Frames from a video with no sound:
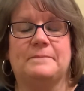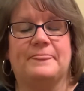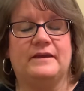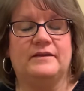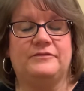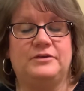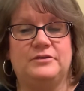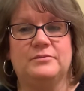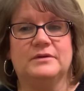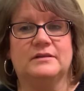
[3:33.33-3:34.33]
that if
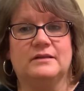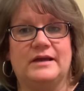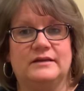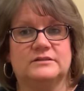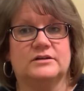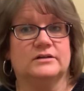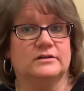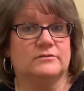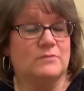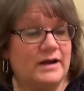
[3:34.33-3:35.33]
you would like to earn
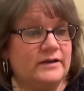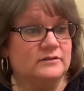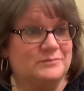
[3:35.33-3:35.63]
a wild